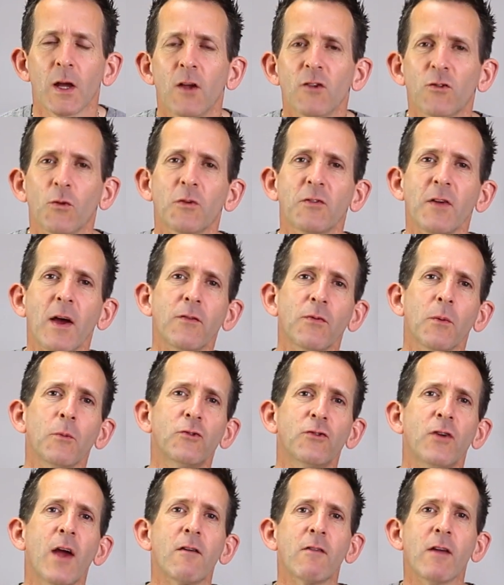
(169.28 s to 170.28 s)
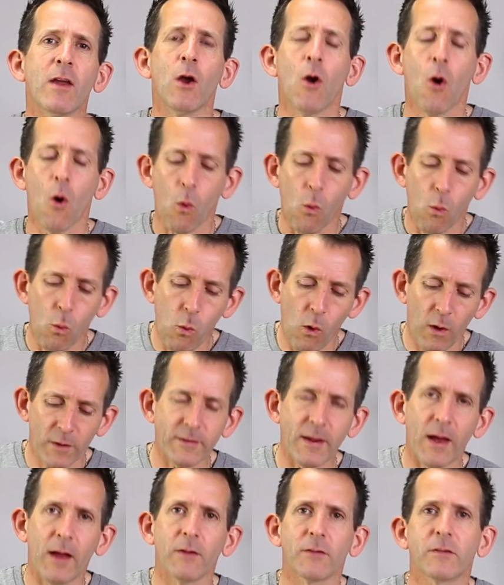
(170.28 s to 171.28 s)
So aside from cherry,
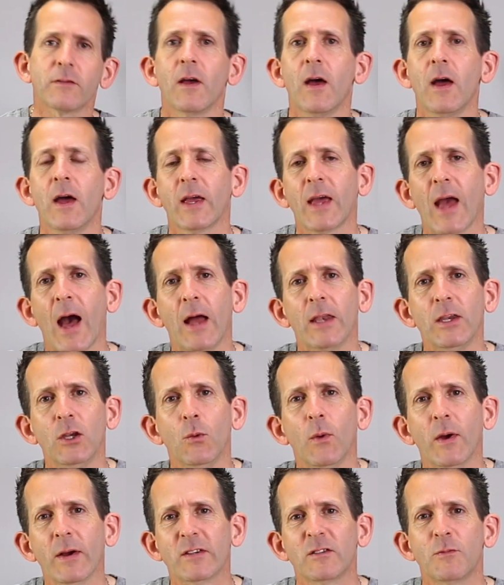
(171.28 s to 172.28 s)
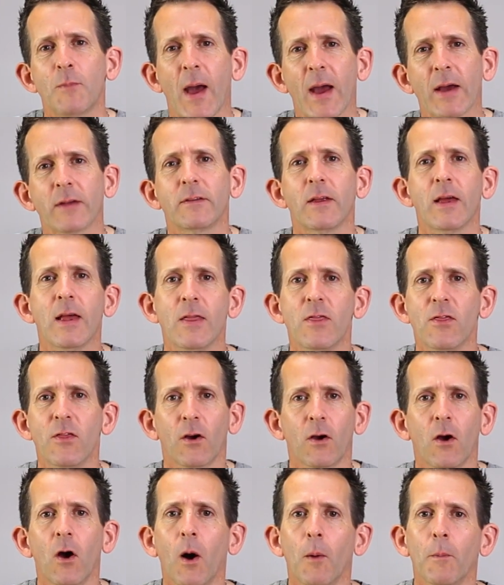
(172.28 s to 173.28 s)
what else can you expect in
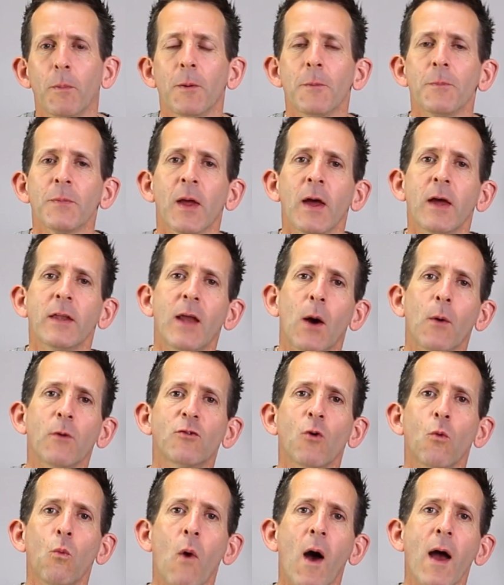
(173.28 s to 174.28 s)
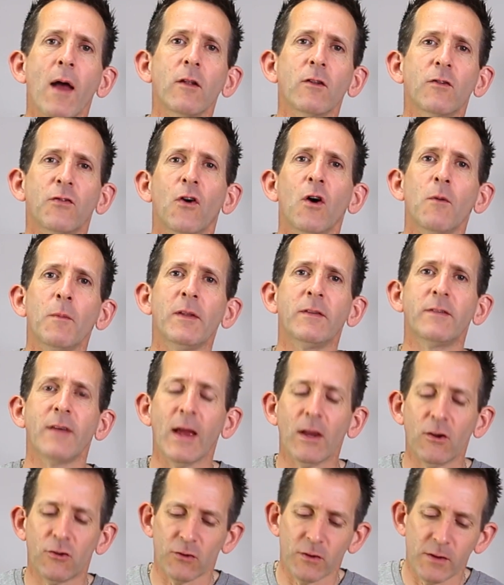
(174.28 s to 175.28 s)
the cup? Now it's a wild
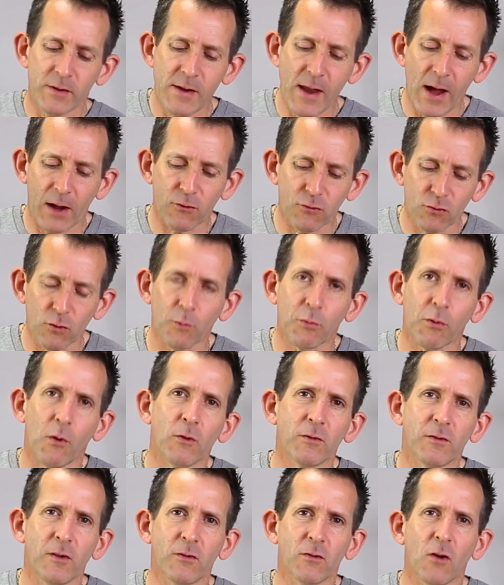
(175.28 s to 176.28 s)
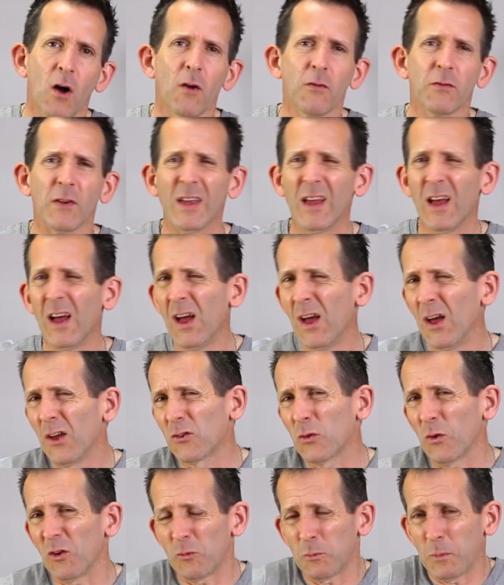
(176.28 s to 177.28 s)
fermentation, natural process coffee.
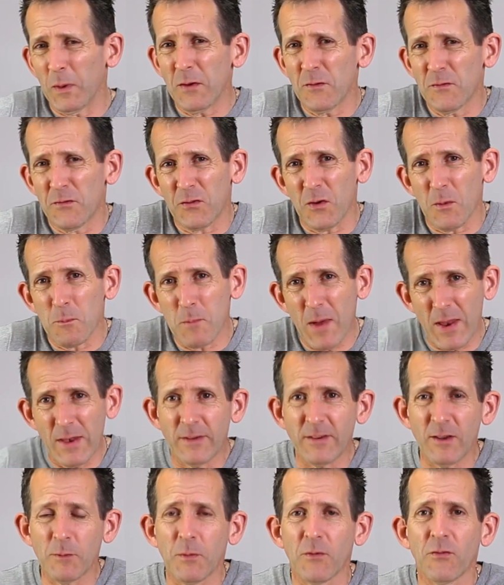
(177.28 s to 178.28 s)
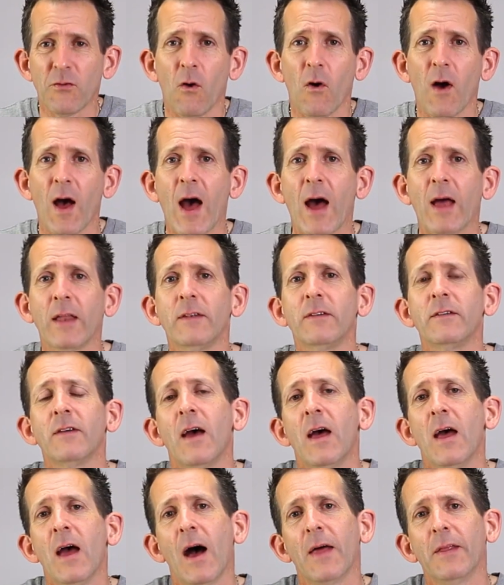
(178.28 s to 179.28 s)
So it's been fermented beforehand
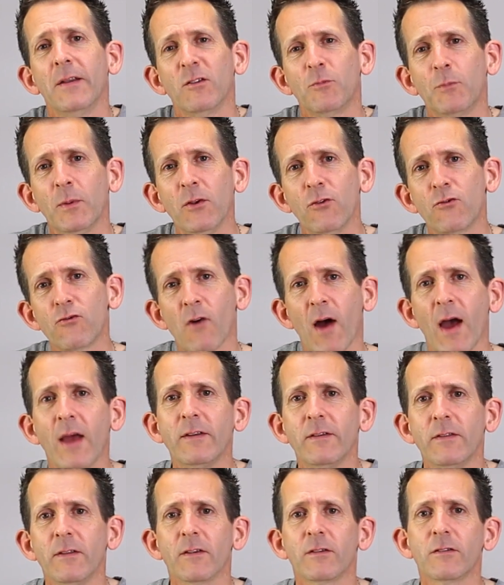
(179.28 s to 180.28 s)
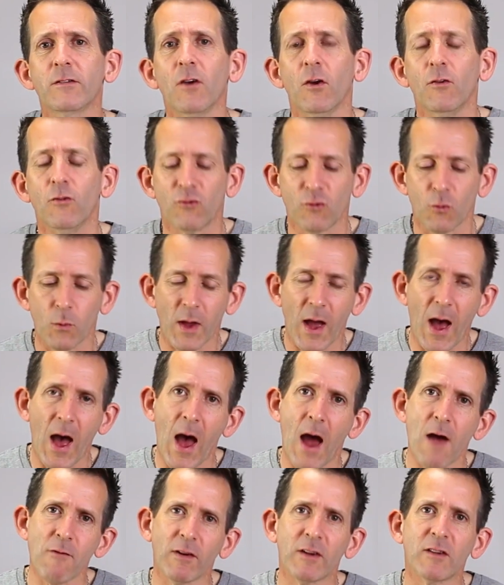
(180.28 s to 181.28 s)
and it's been dried in the sun. So we
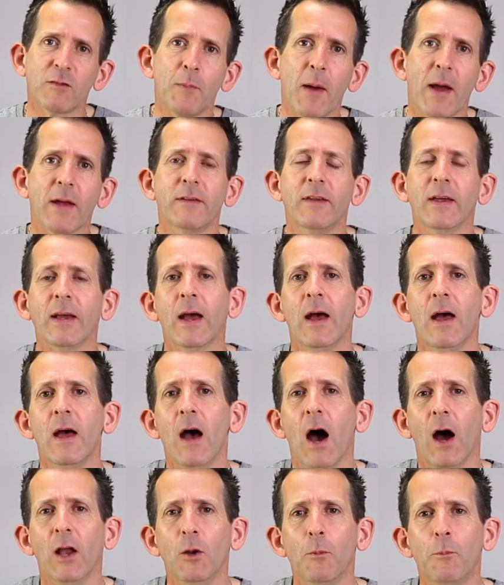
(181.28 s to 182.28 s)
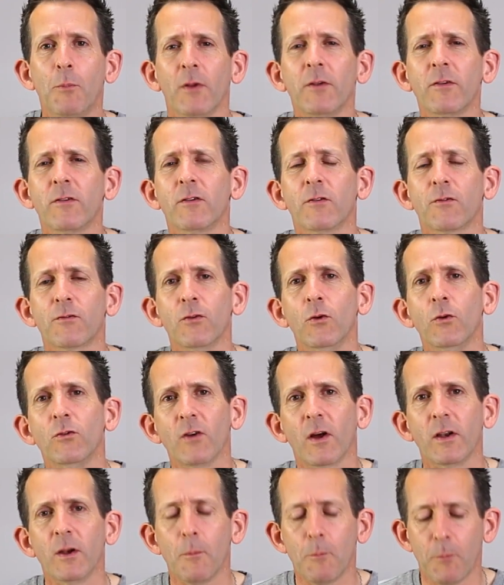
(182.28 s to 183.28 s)
are expecting an abundance of
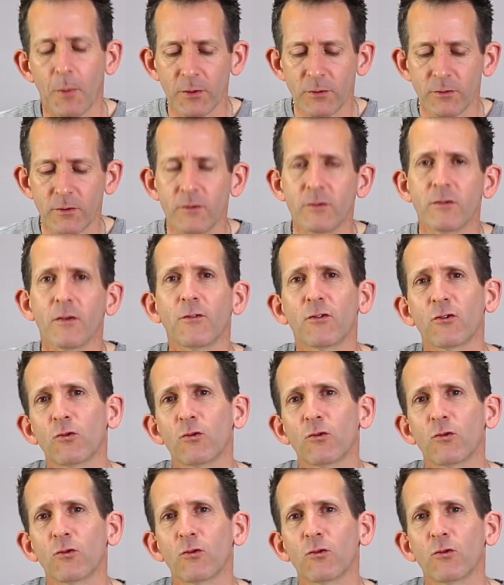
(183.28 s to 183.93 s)
fruit, an abundance of